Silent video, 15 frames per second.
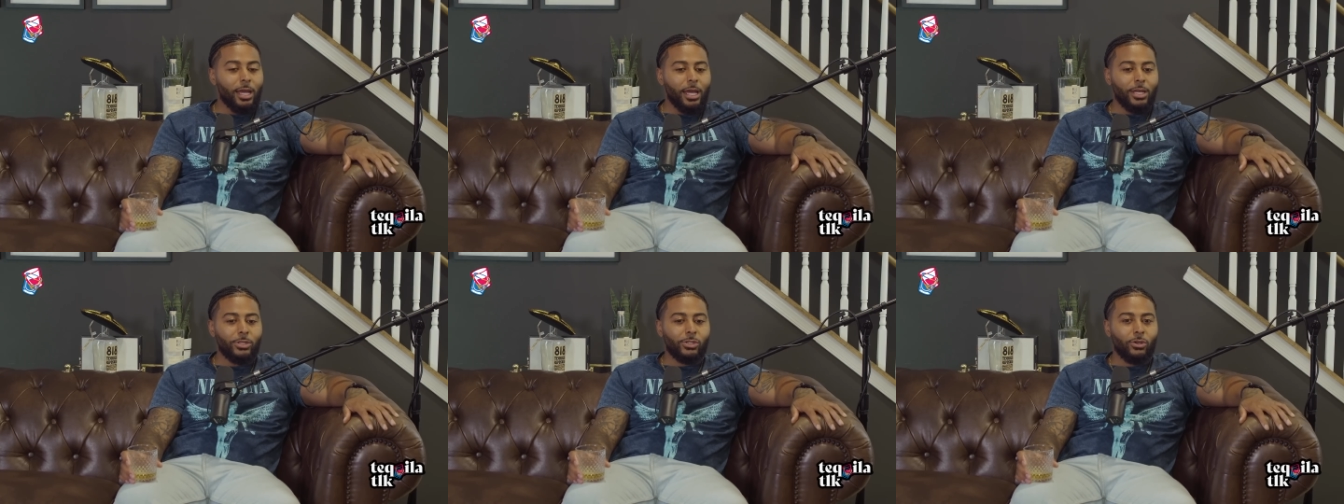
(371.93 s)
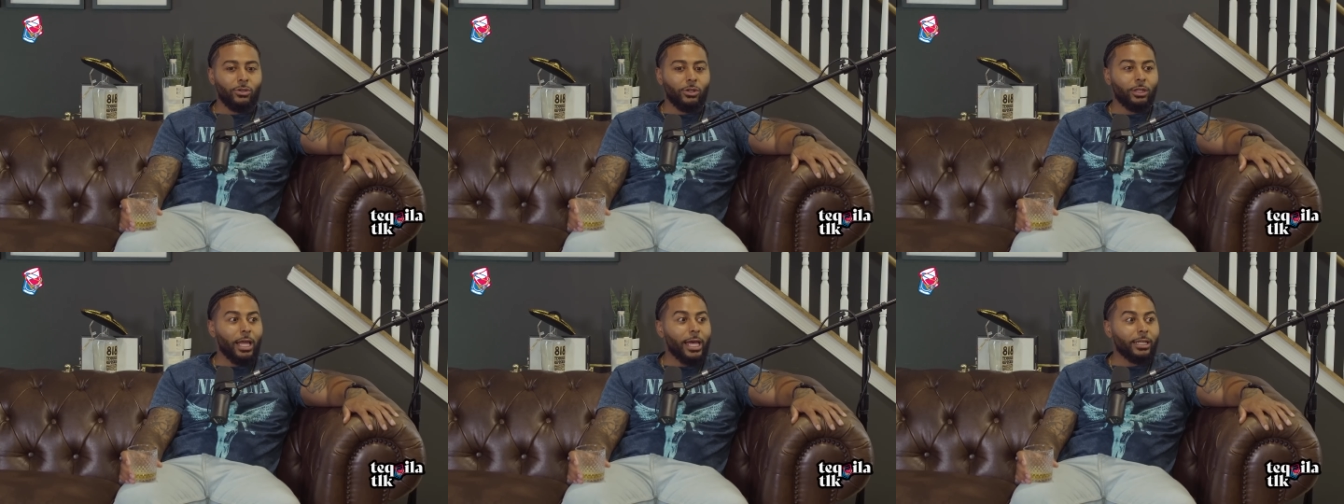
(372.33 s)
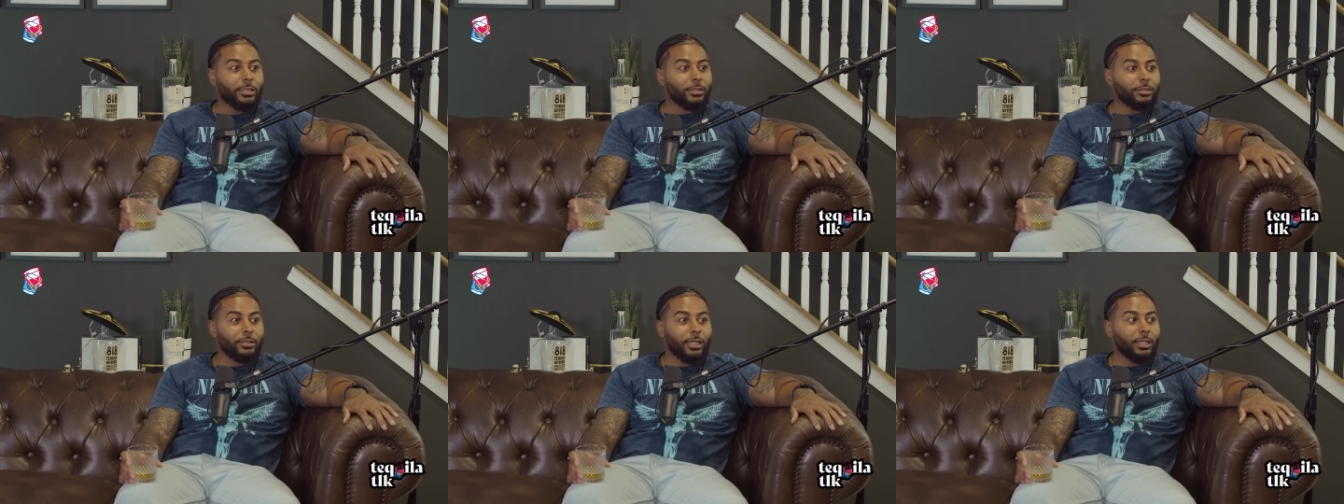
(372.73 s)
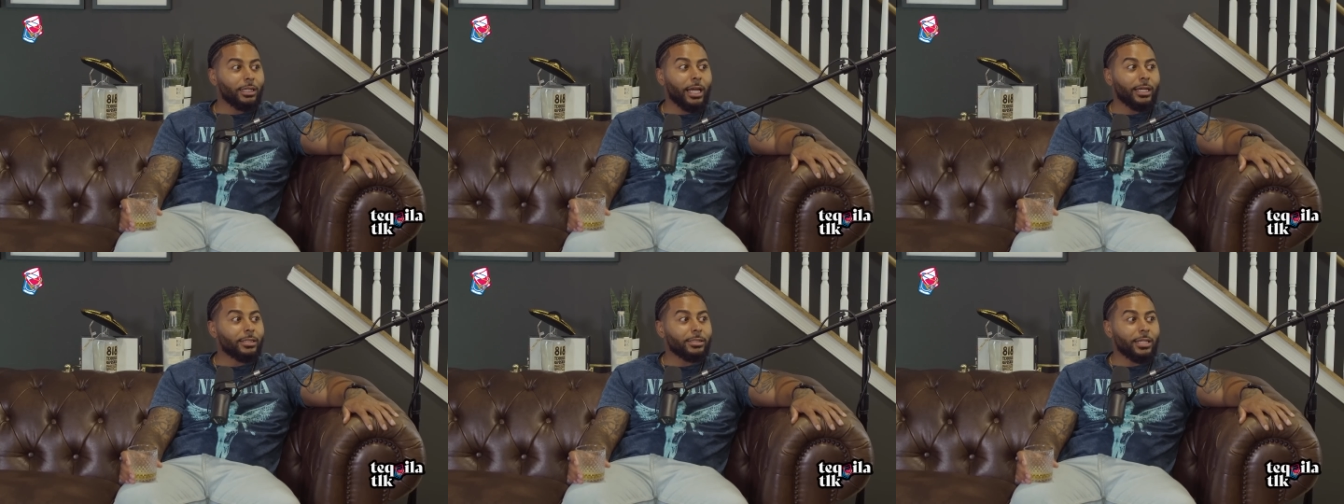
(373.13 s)
And so
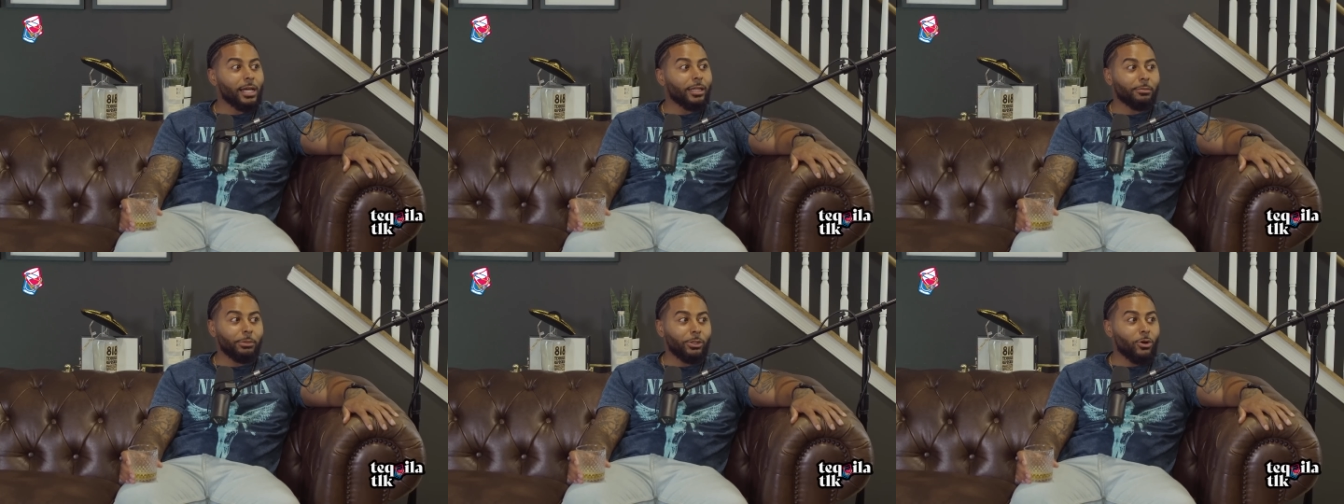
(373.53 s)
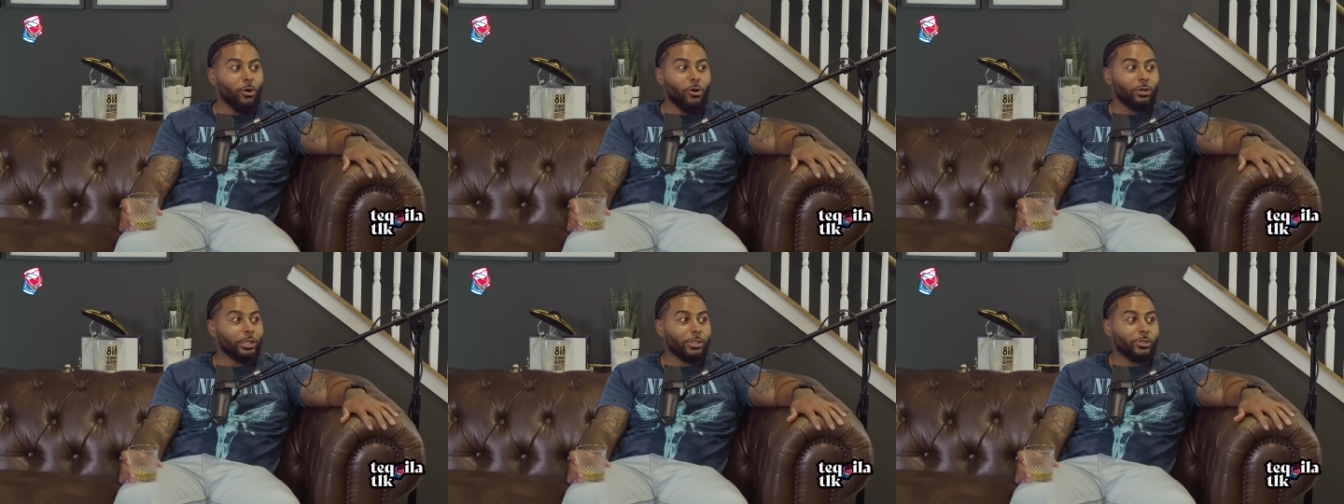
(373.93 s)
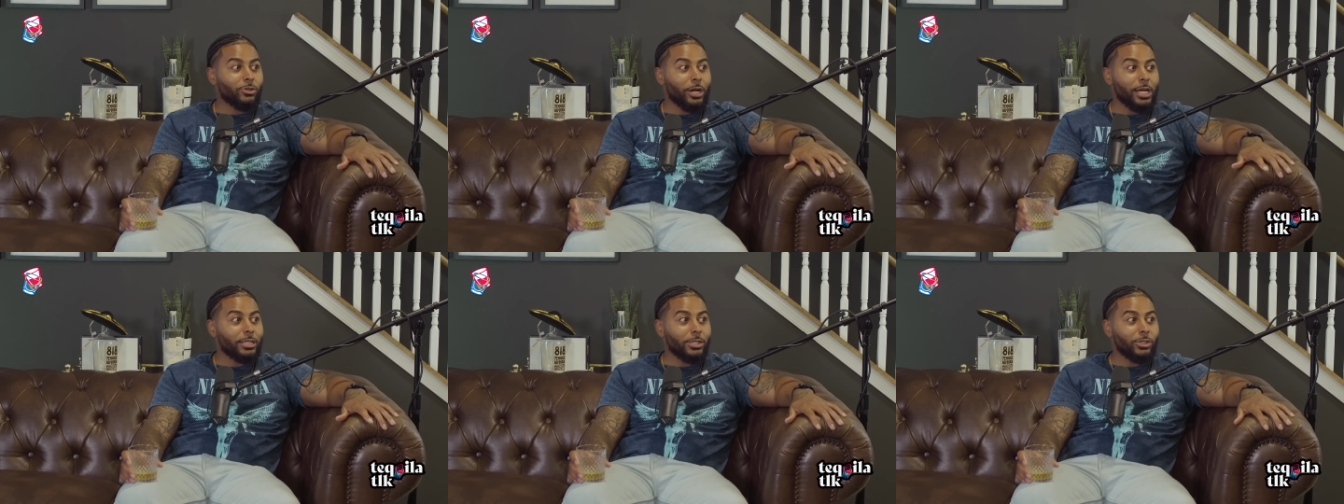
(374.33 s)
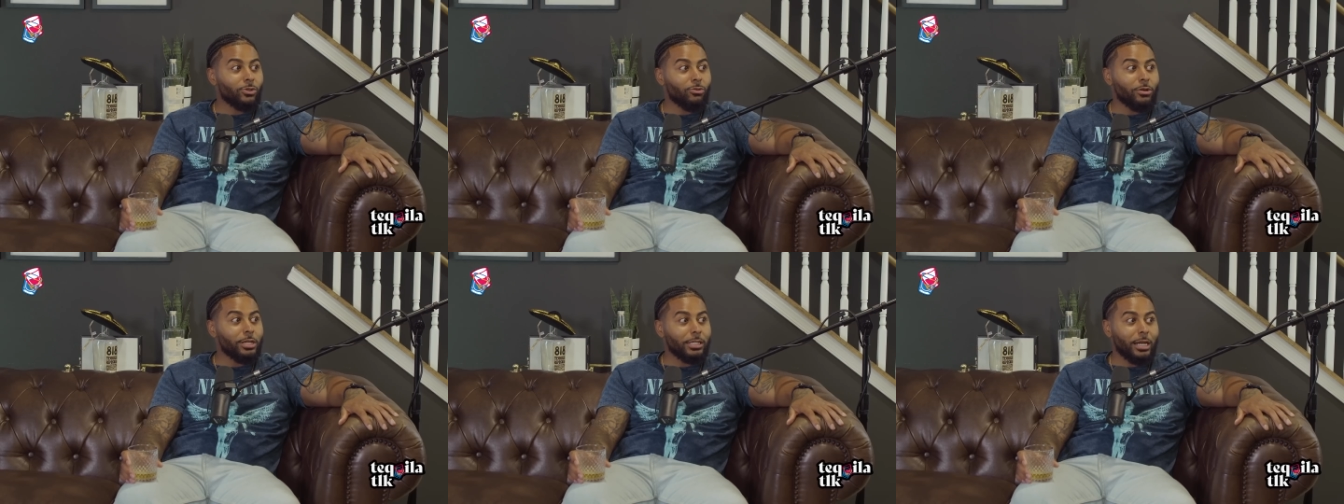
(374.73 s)
they telling me all these crazy
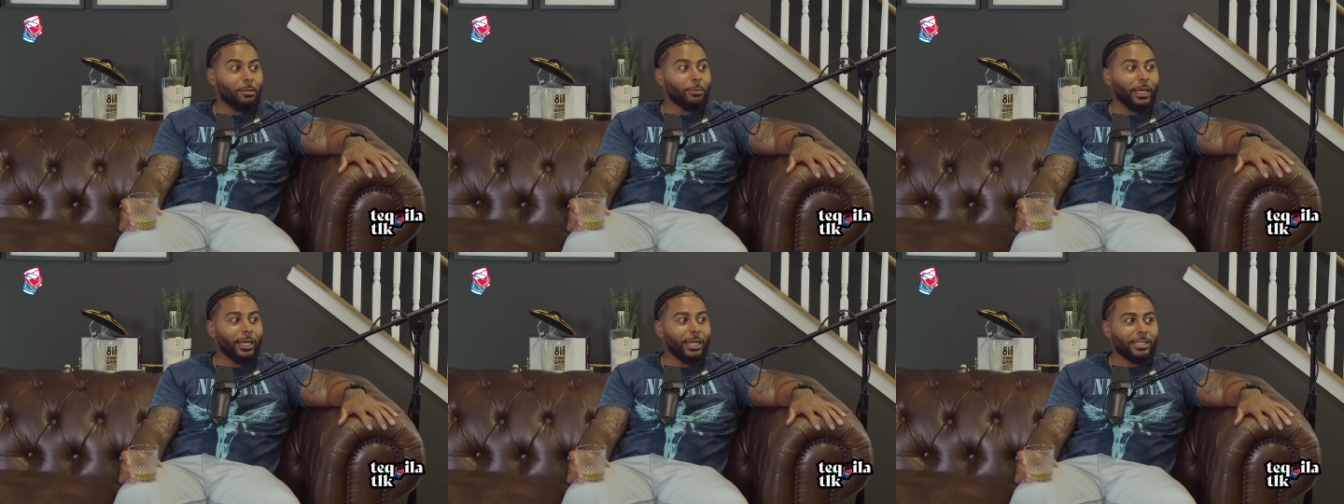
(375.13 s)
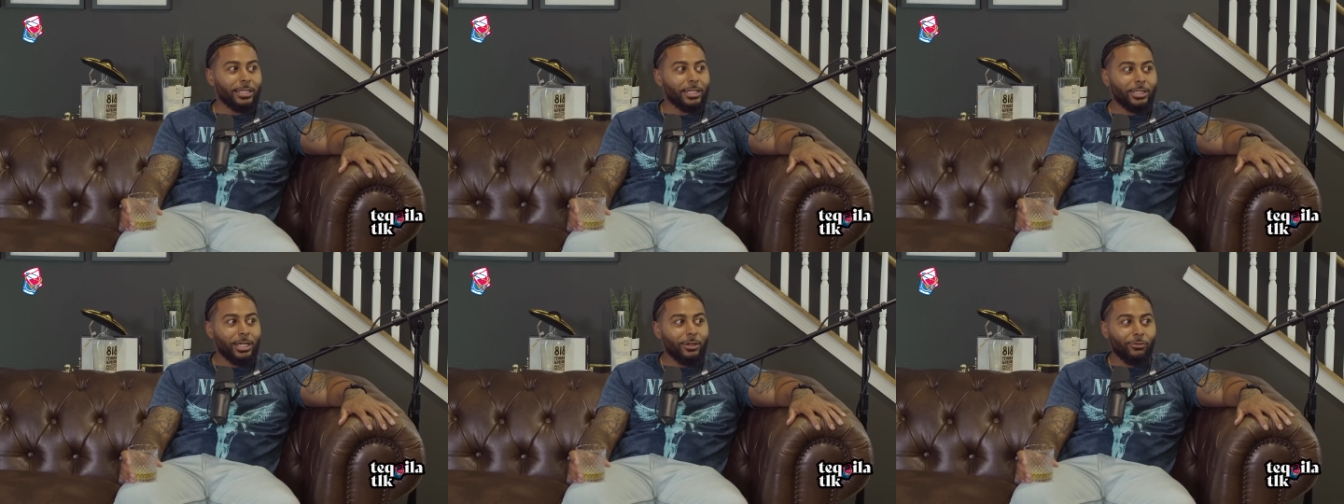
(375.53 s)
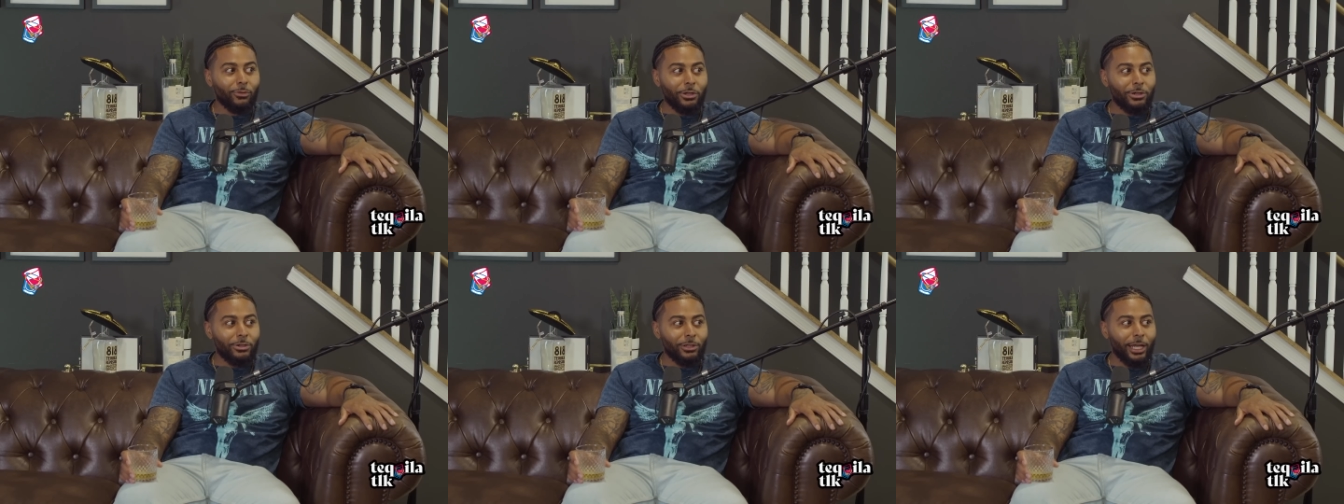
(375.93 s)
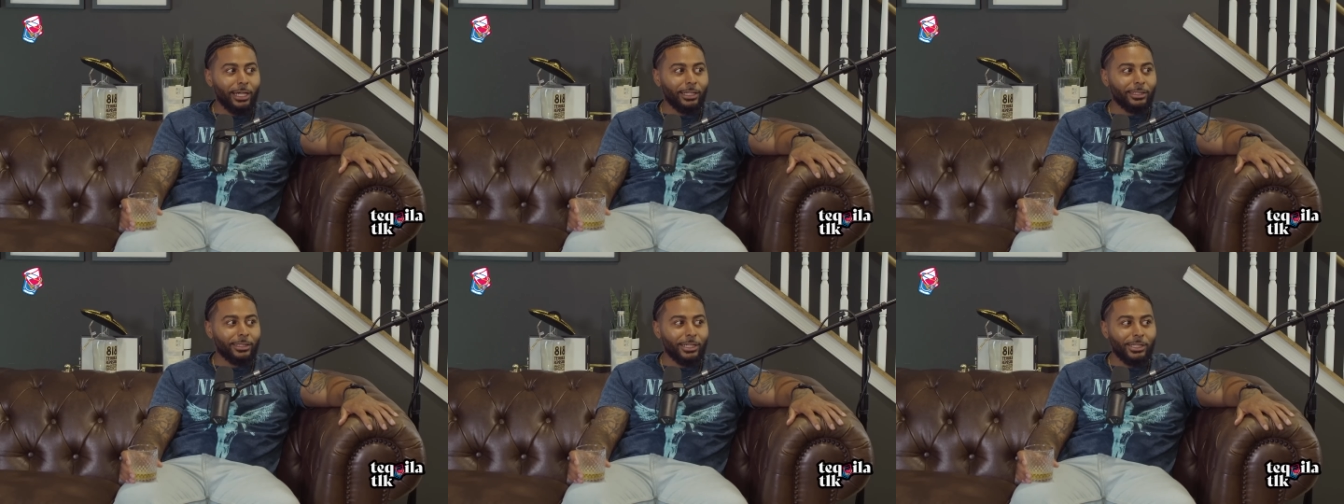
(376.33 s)
stories. And I'm like, is this shit real?
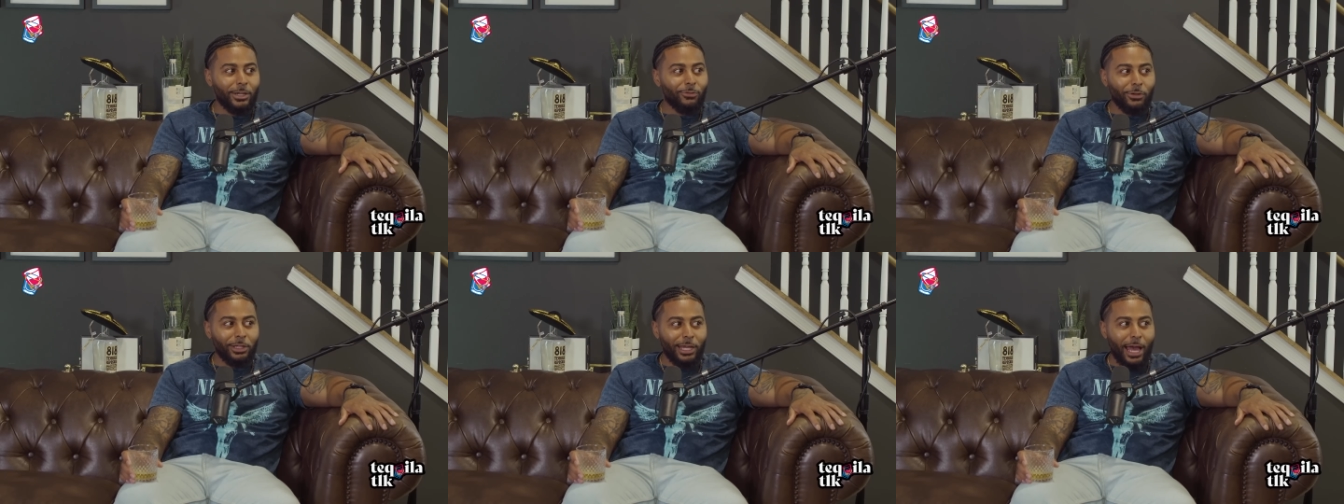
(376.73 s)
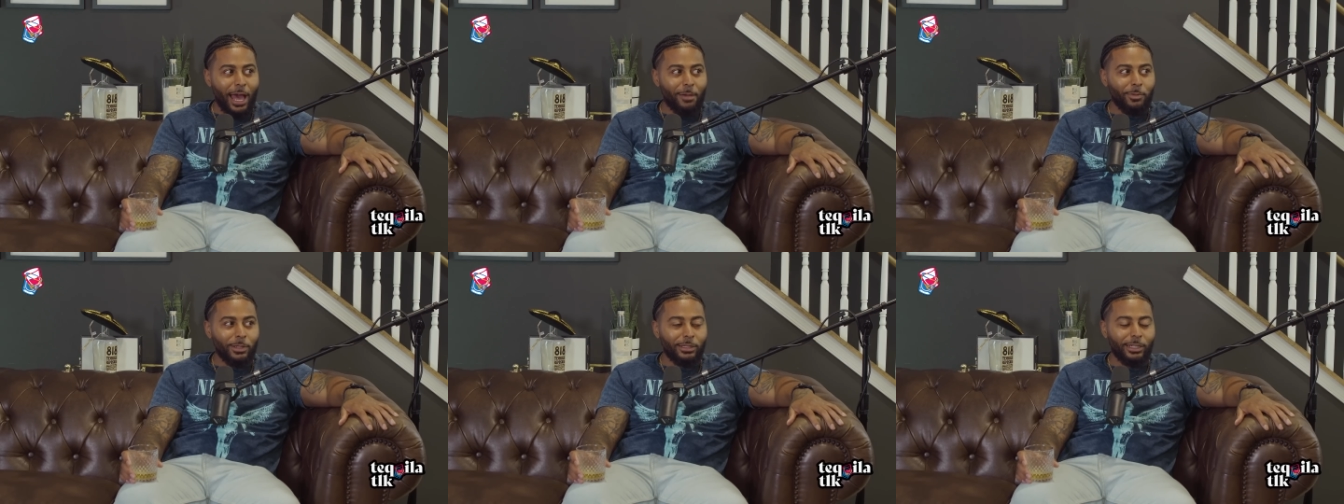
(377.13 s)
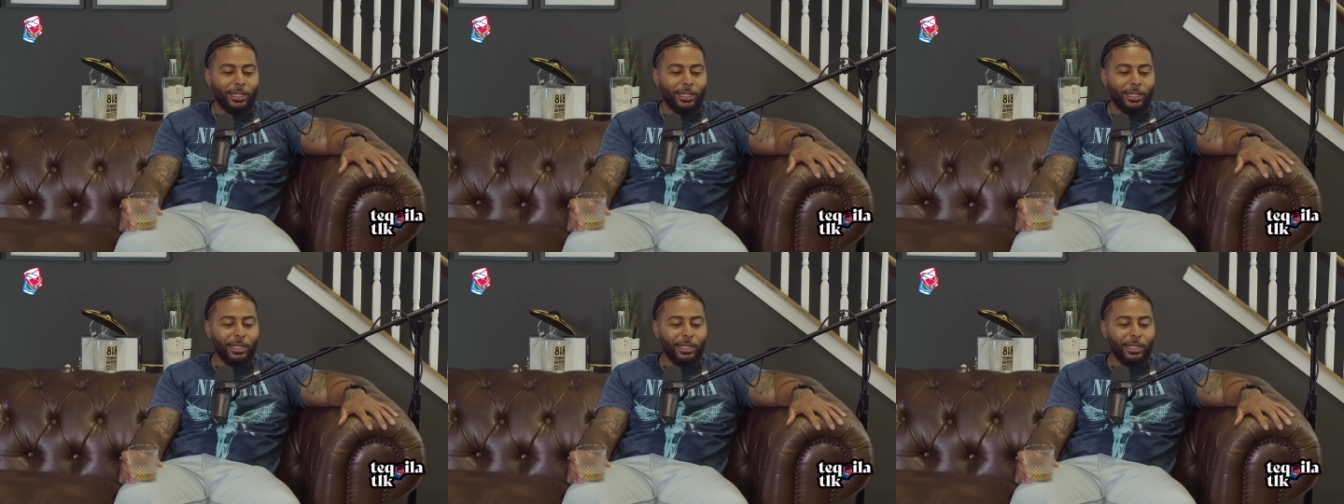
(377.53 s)
Like, this shit really happened?